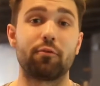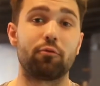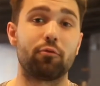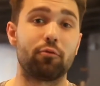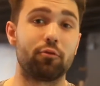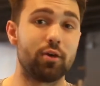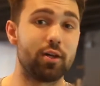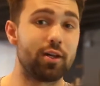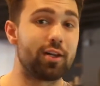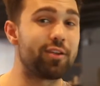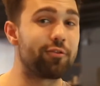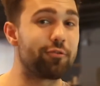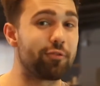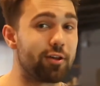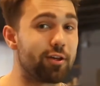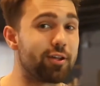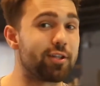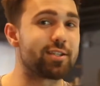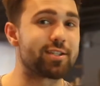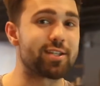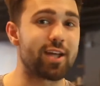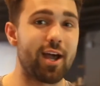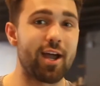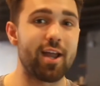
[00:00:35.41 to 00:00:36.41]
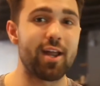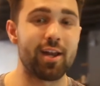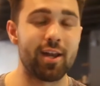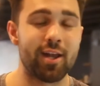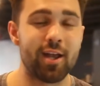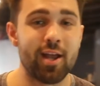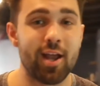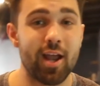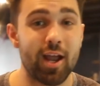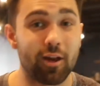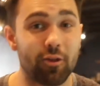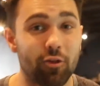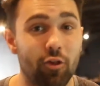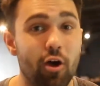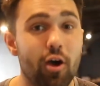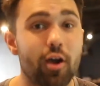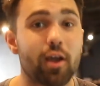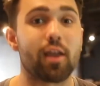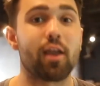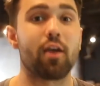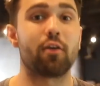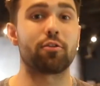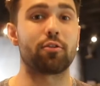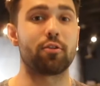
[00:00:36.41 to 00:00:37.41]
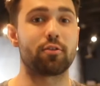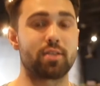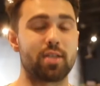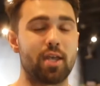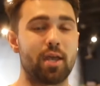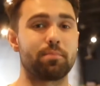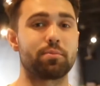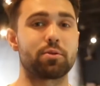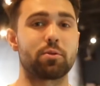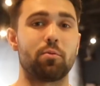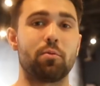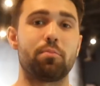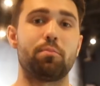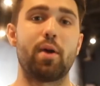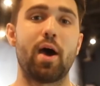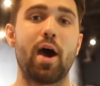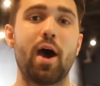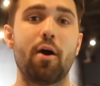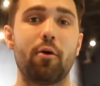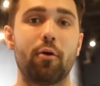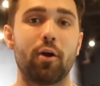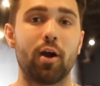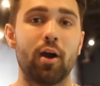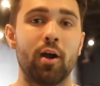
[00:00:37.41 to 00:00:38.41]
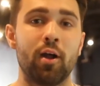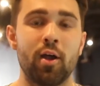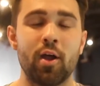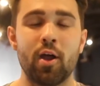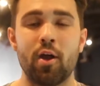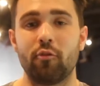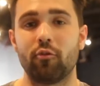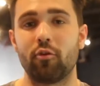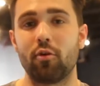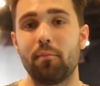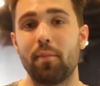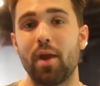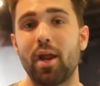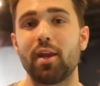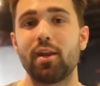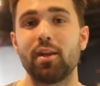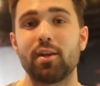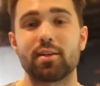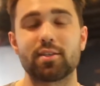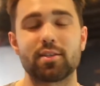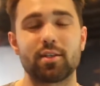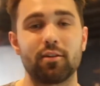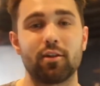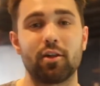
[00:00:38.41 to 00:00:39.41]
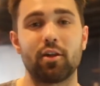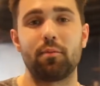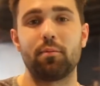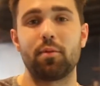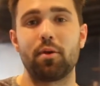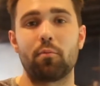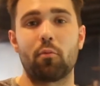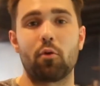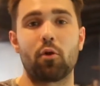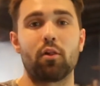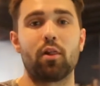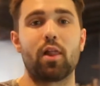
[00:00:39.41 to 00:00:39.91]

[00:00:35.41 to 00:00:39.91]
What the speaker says: really tight, and locking out those hips with power. Romanian is a little bit more